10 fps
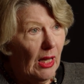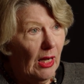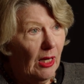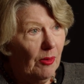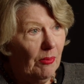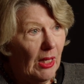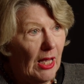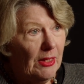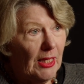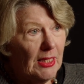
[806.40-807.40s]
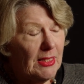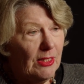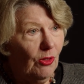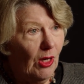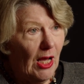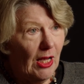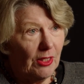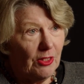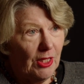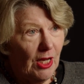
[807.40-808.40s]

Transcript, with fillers: Um, and they still aren't.